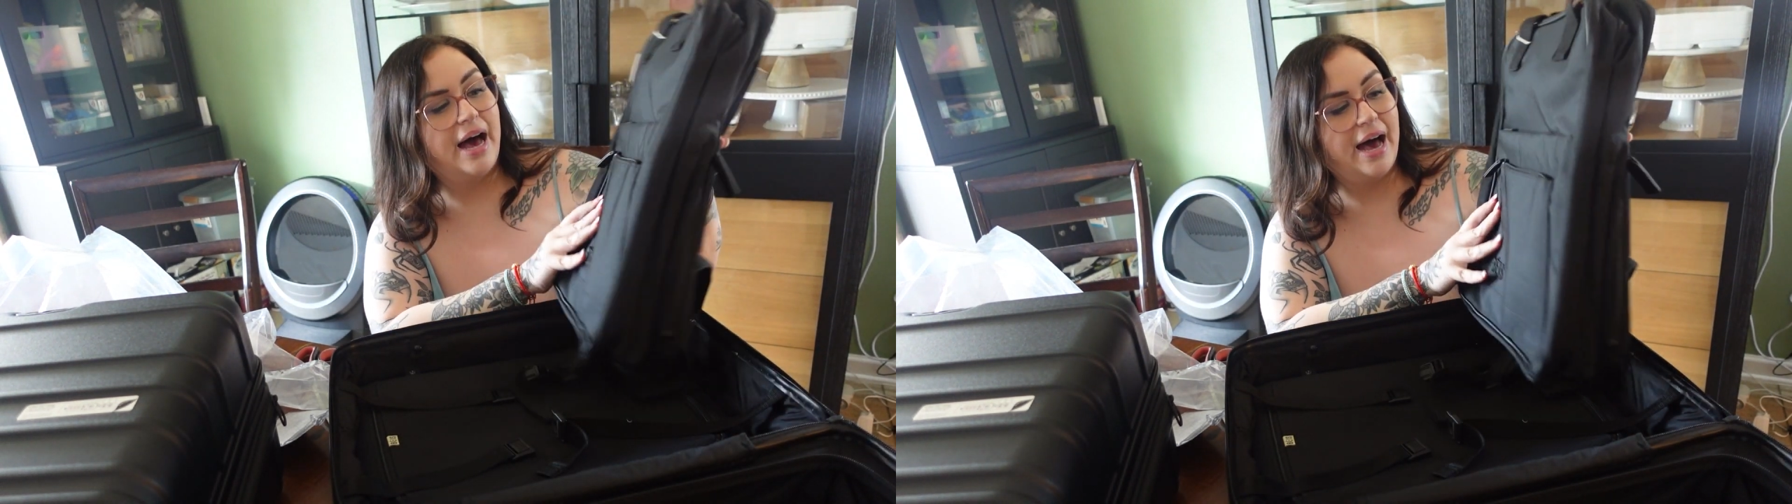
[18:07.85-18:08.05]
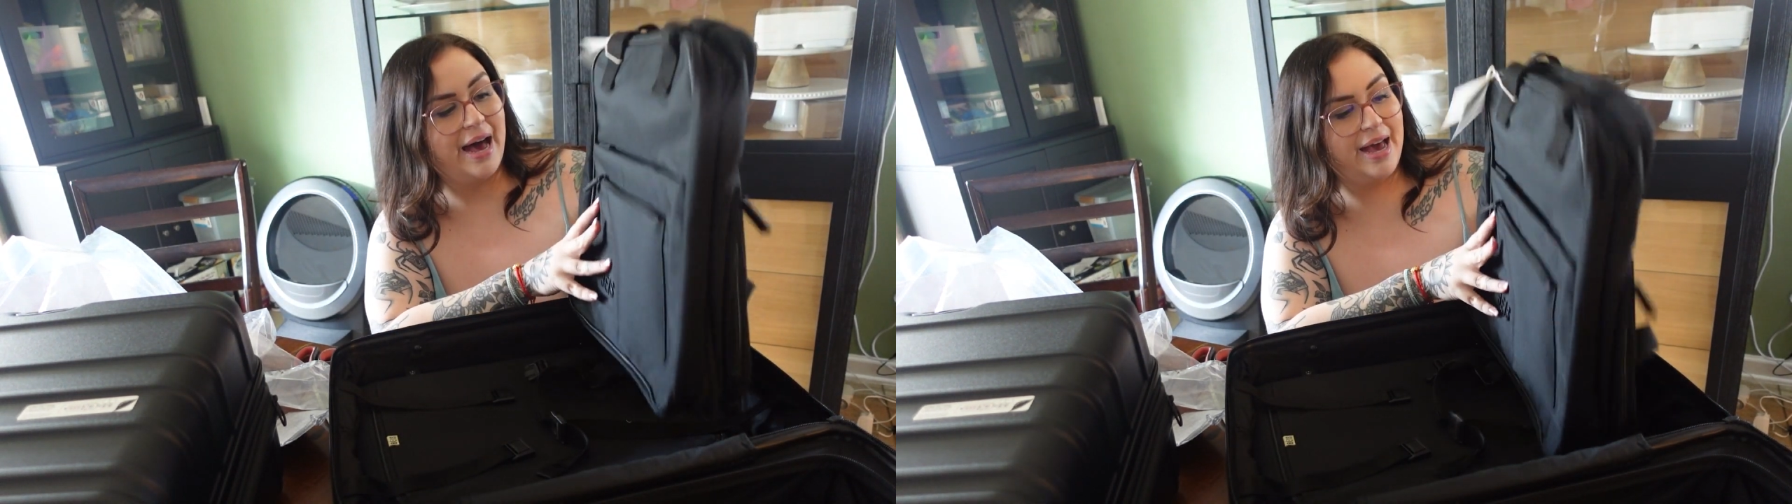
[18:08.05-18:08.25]

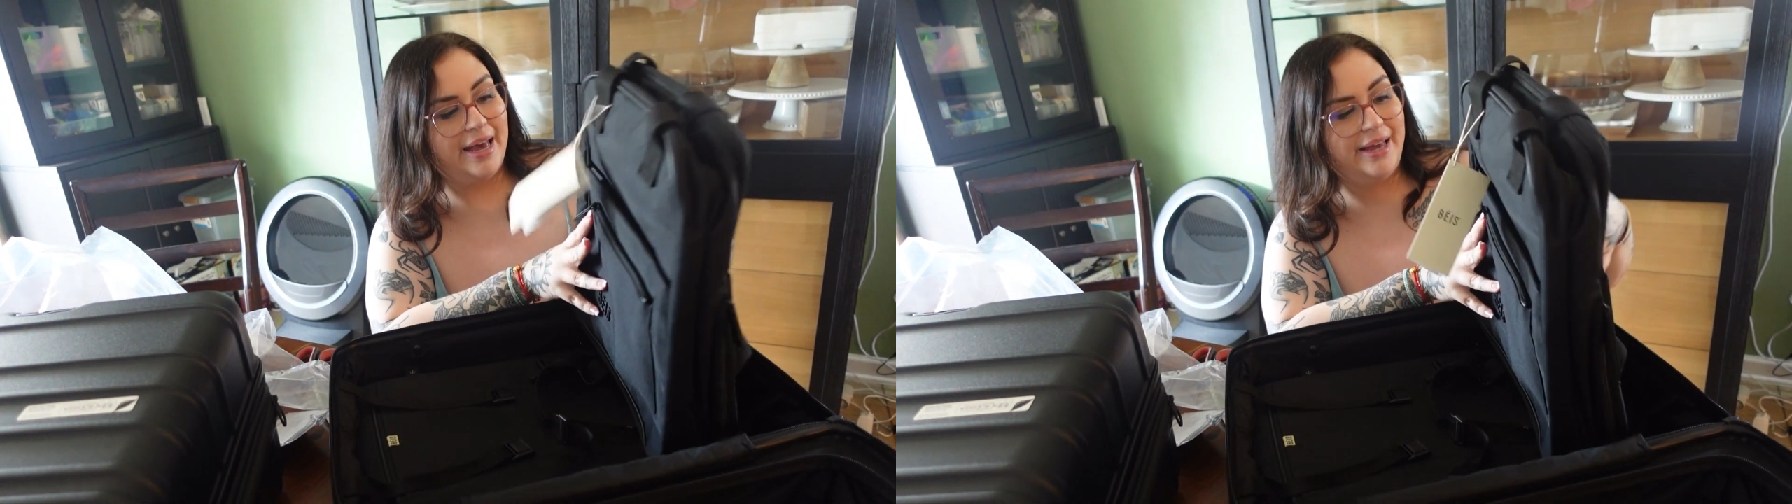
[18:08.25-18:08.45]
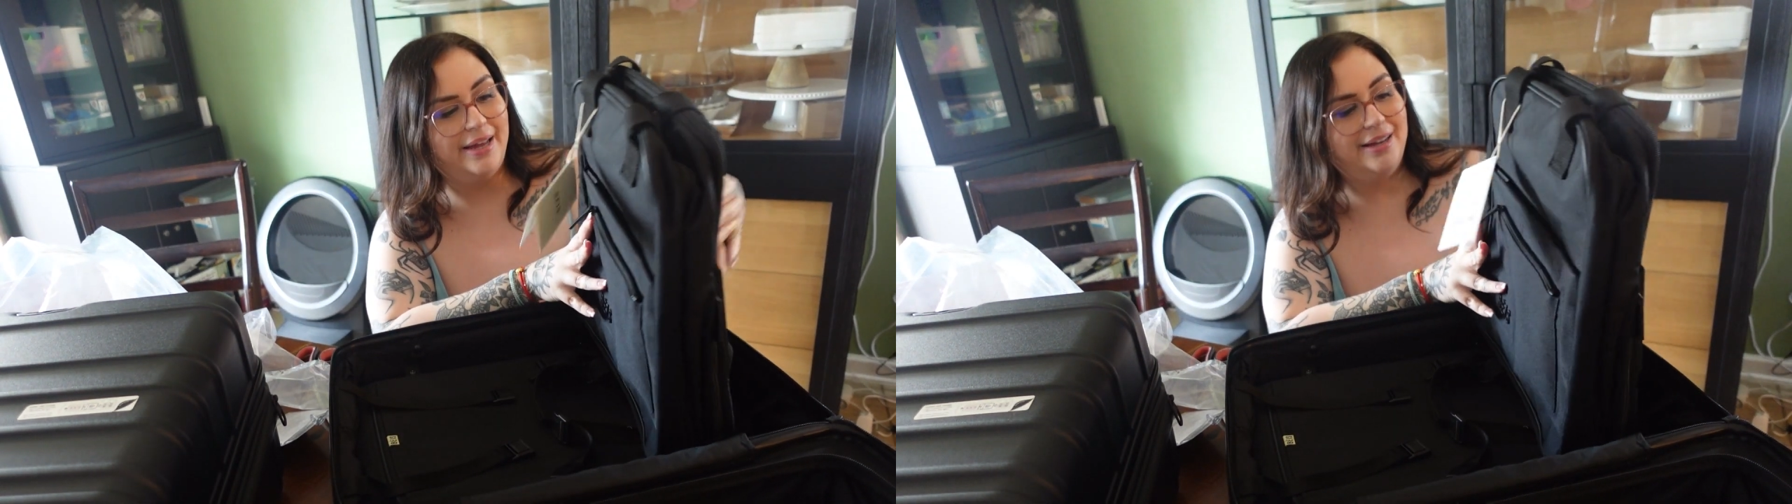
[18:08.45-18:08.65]

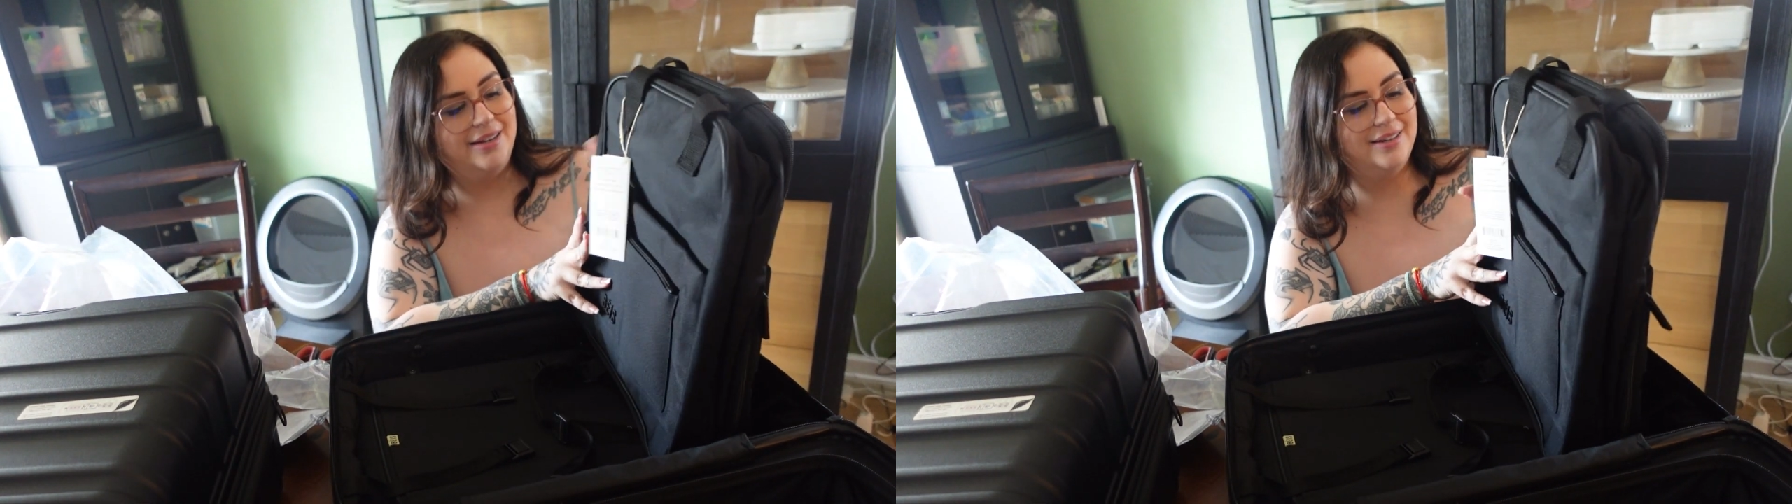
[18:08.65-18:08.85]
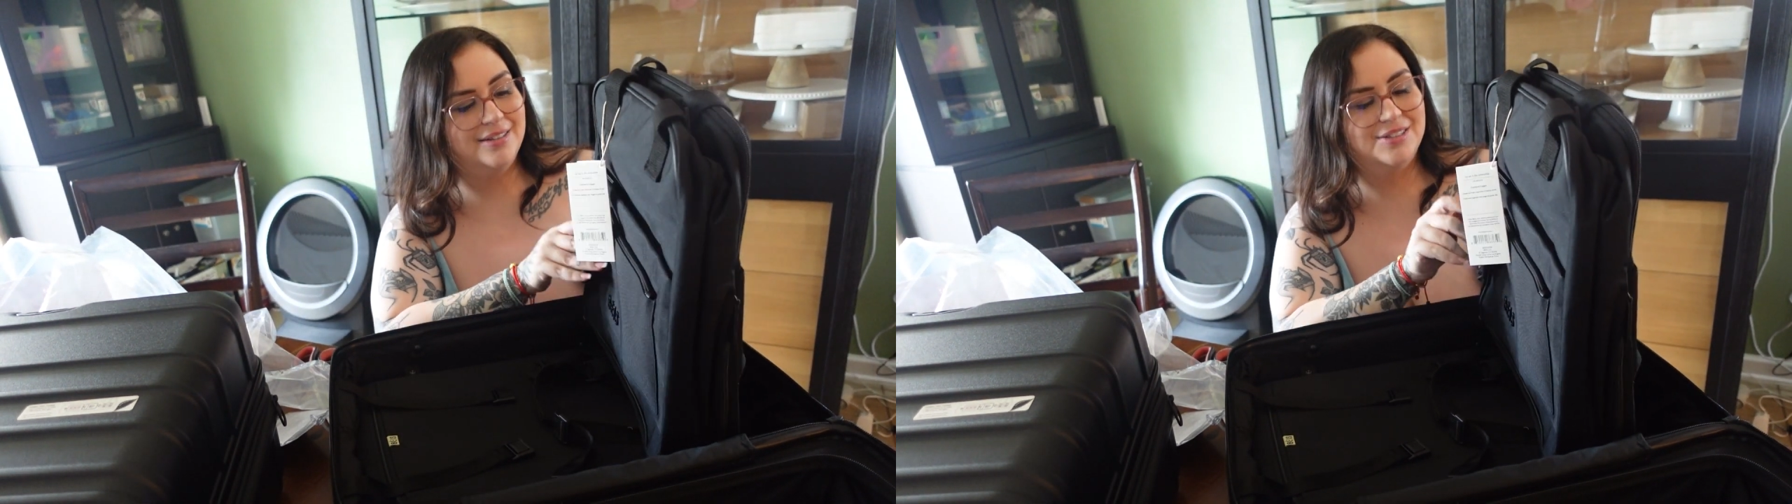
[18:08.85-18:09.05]

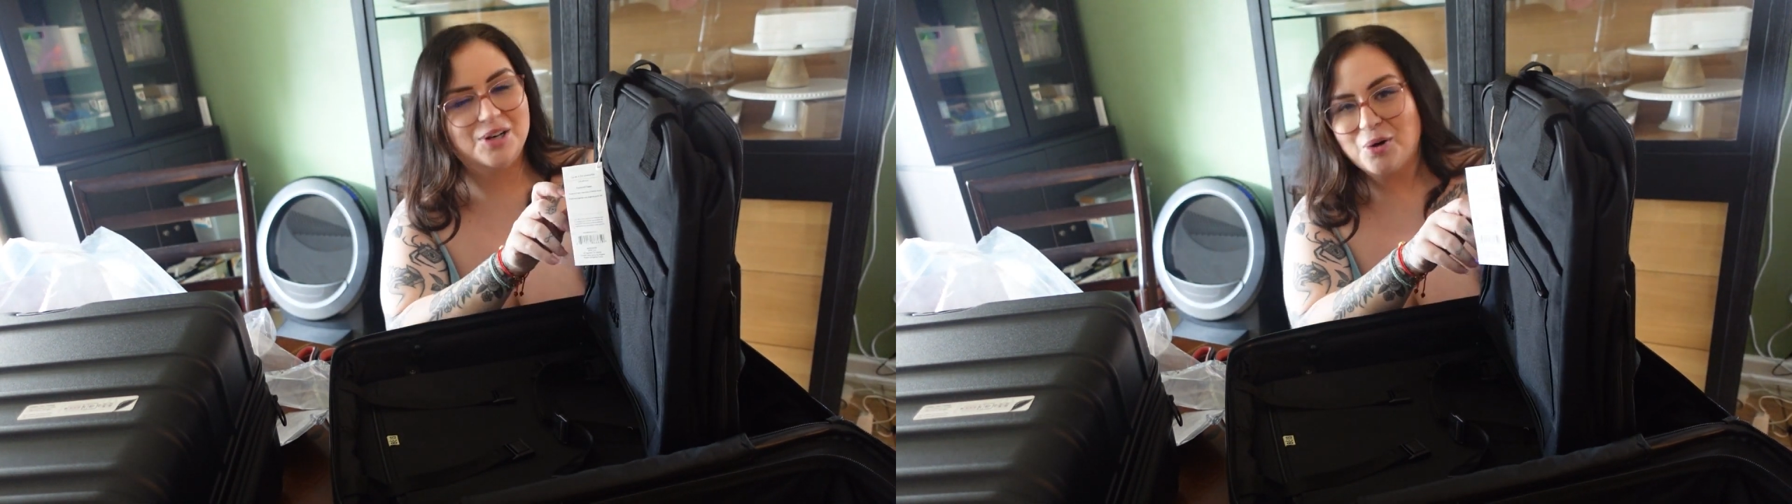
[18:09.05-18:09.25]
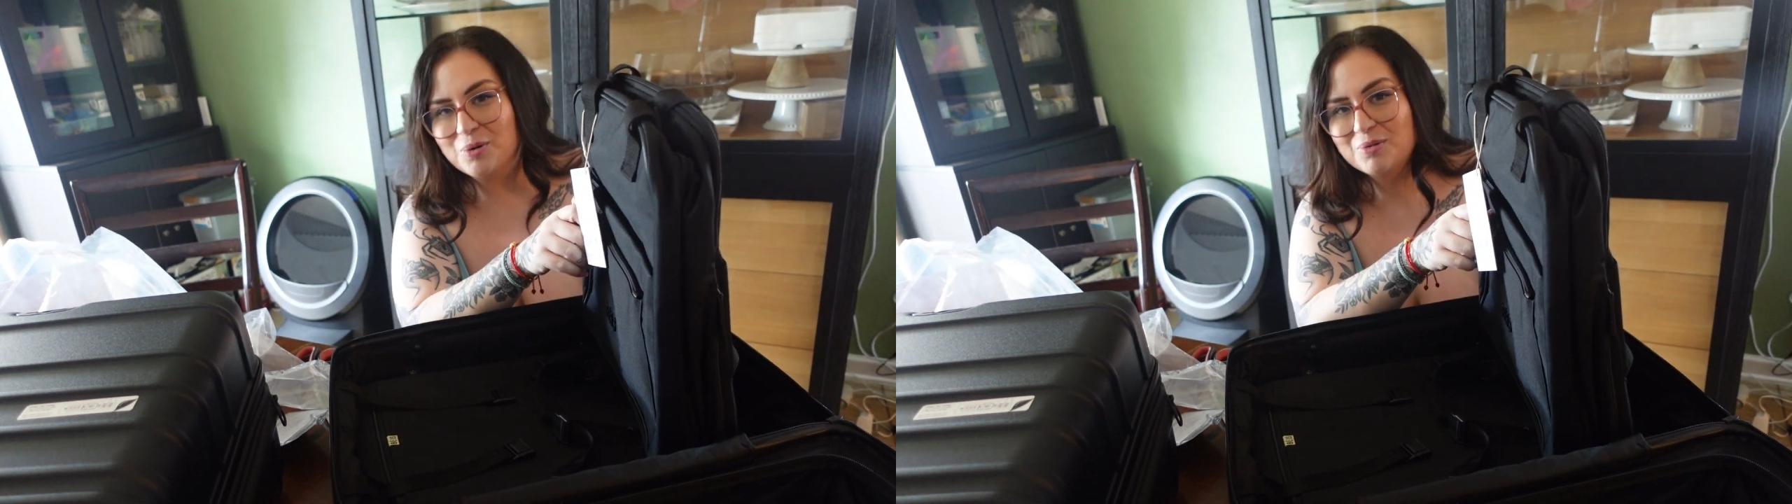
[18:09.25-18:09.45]
I
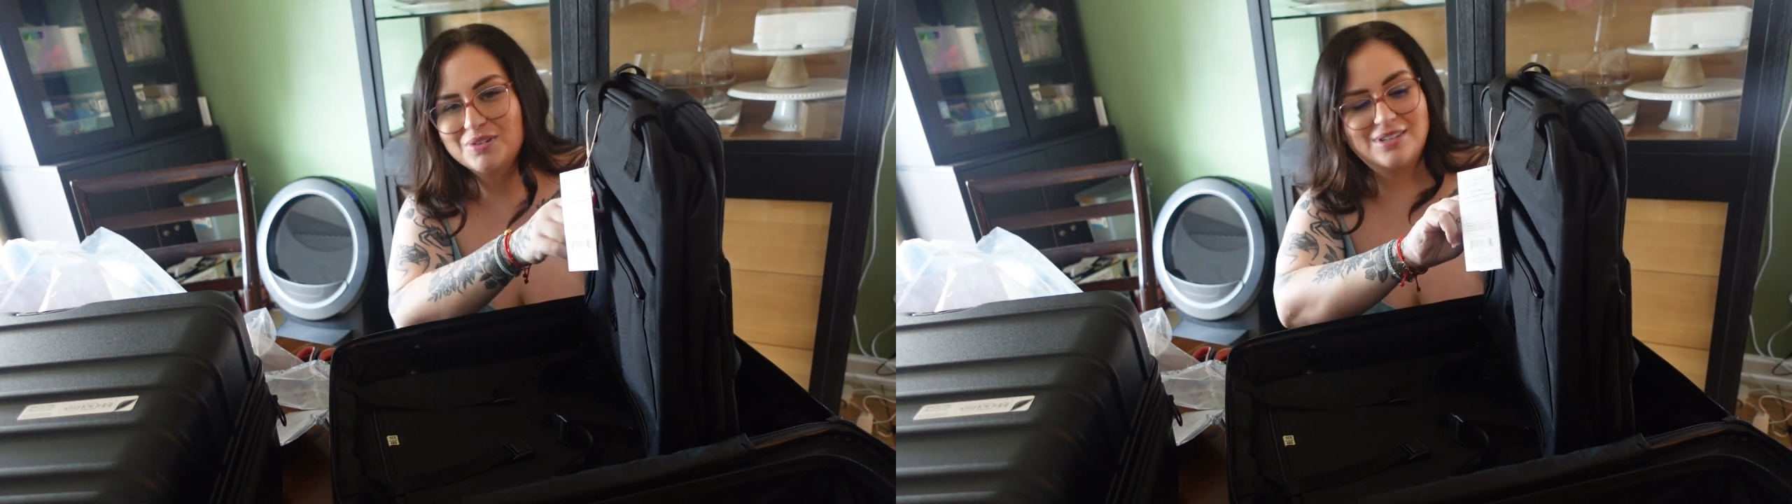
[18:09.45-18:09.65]
don't